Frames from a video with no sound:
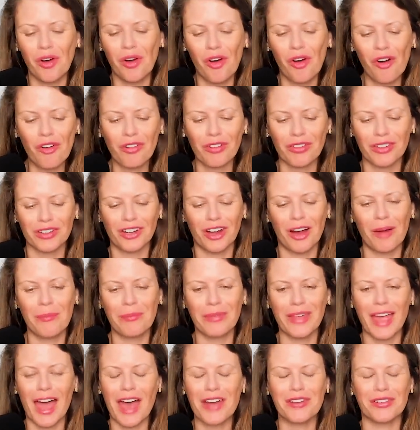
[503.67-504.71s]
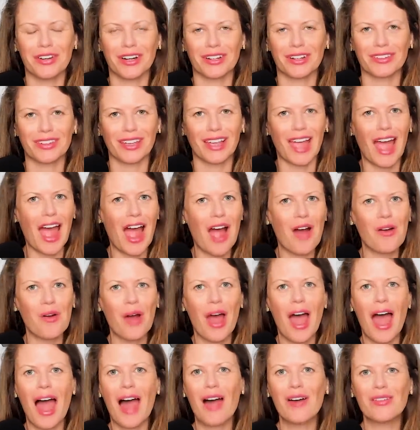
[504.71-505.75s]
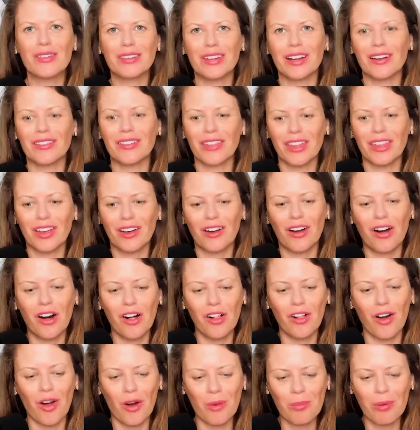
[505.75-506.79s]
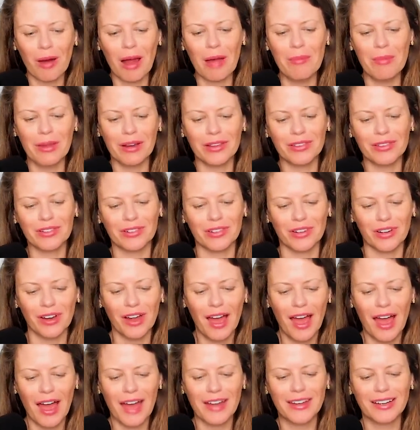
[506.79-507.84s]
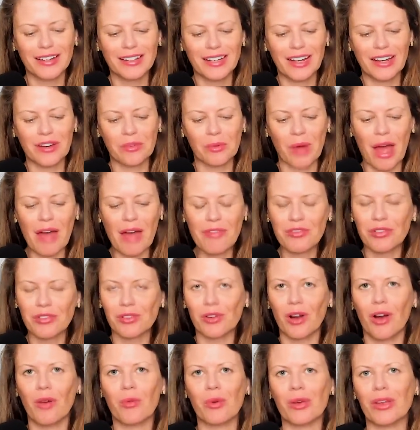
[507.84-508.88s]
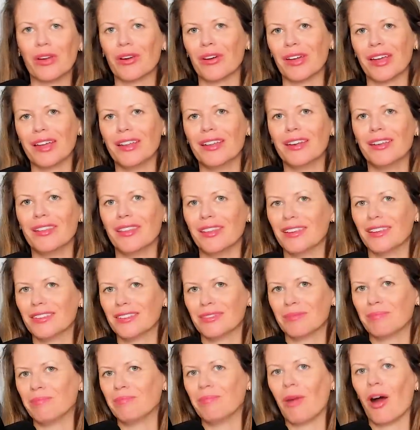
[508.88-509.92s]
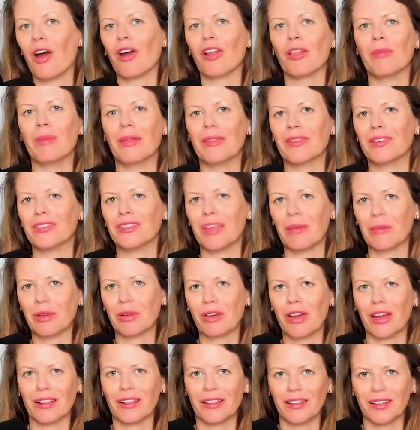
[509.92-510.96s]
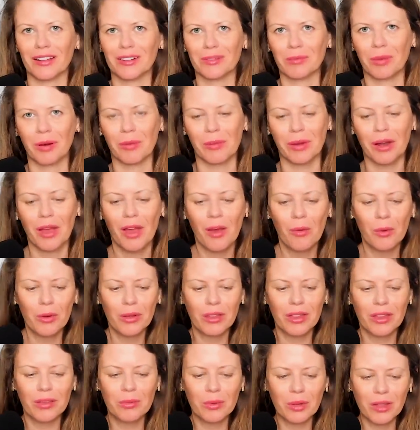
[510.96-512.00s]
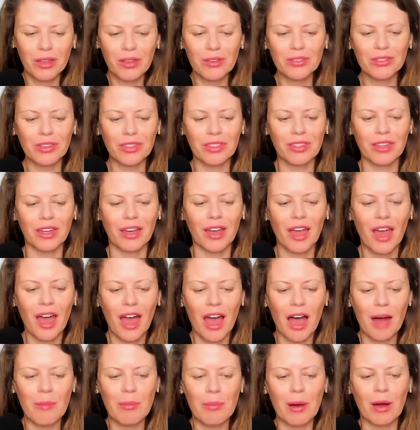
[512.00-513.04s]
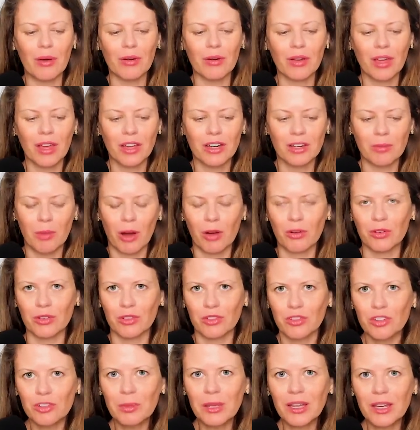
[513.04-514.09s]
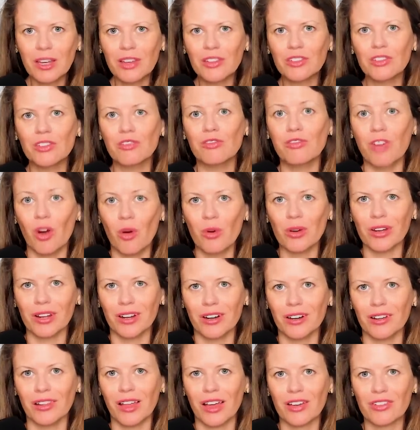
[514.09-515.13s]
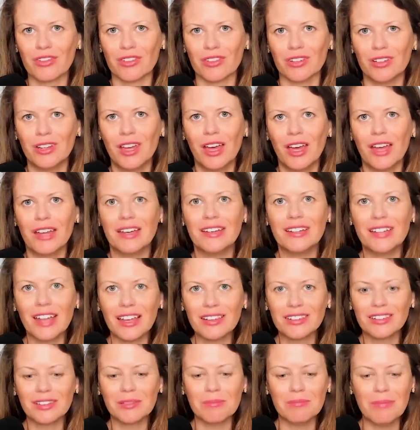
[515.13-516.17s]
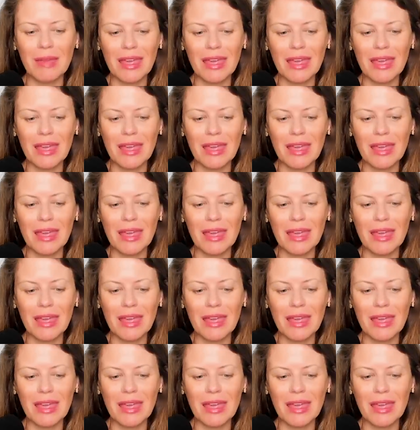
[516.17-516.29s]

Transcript: over-the-top theatrics, like how dare they call our prime minister a dictator? After all, we are in this parliament, this democratically elected parliament. Well, here's the thing about democracies. Just because you vote in an election doesn't